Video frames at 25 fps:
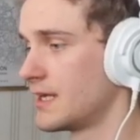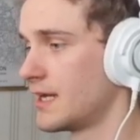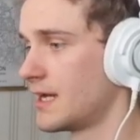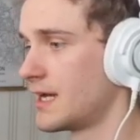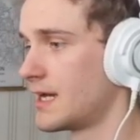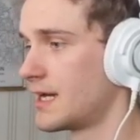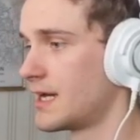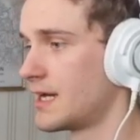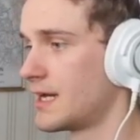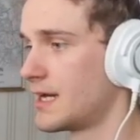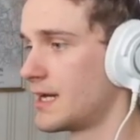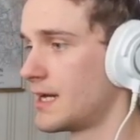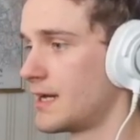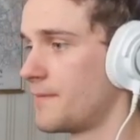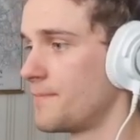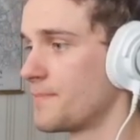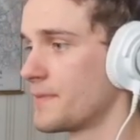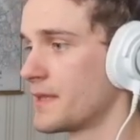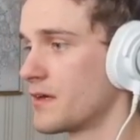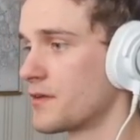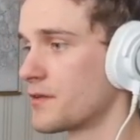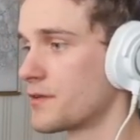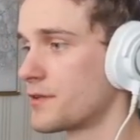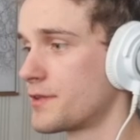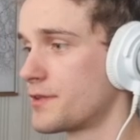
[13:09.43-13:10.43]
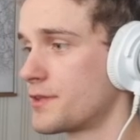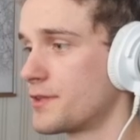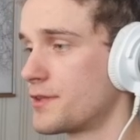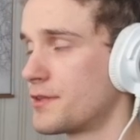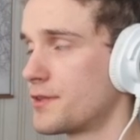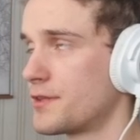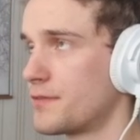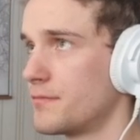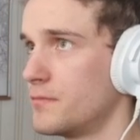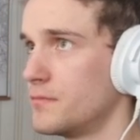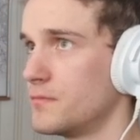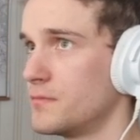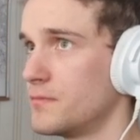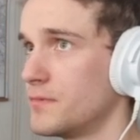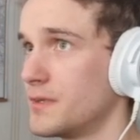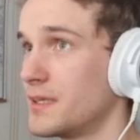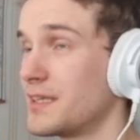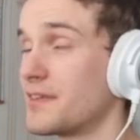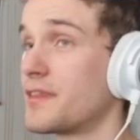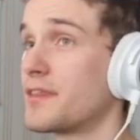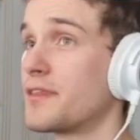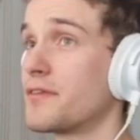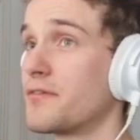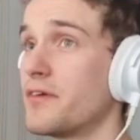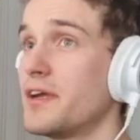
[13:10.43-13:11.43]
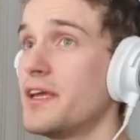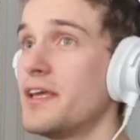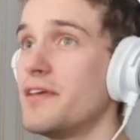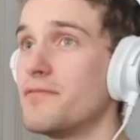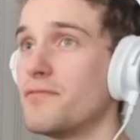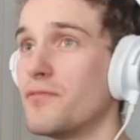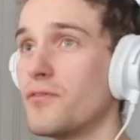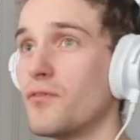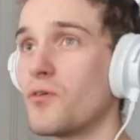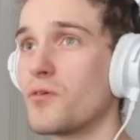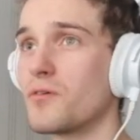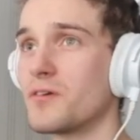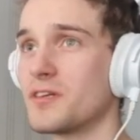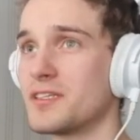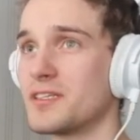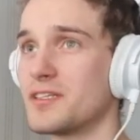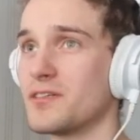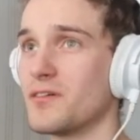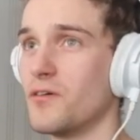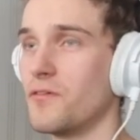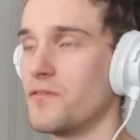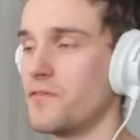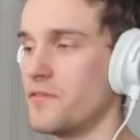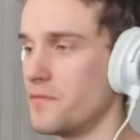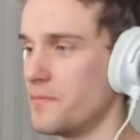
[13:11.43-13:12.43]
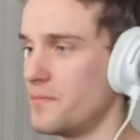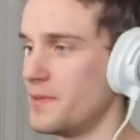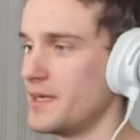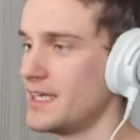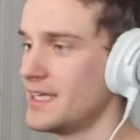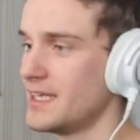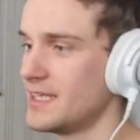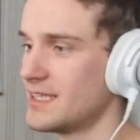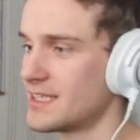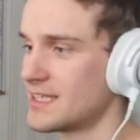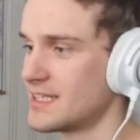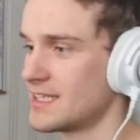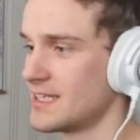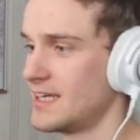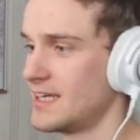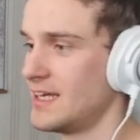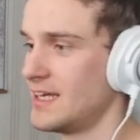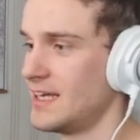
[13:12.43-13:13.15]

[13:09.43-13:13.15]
3/4 of a beat,